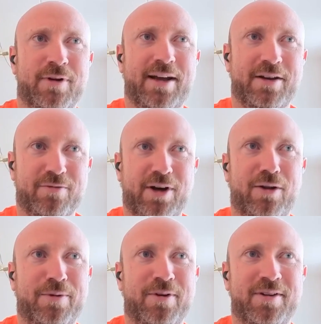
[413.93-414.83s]
and
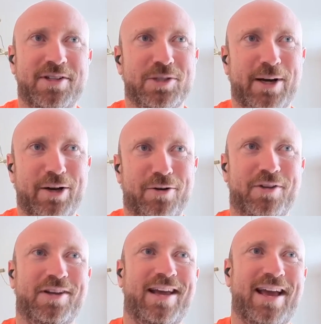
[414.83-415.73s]
develop despite all
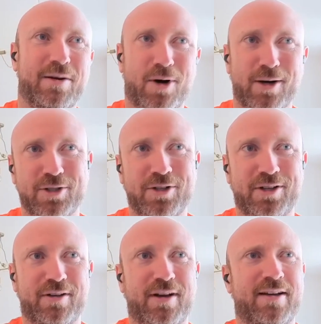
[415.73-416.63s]
the
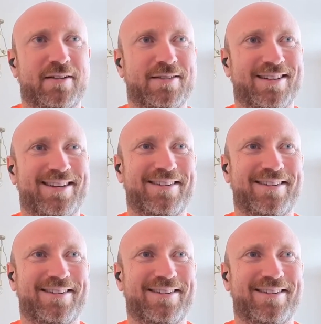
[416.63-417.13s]
animosity and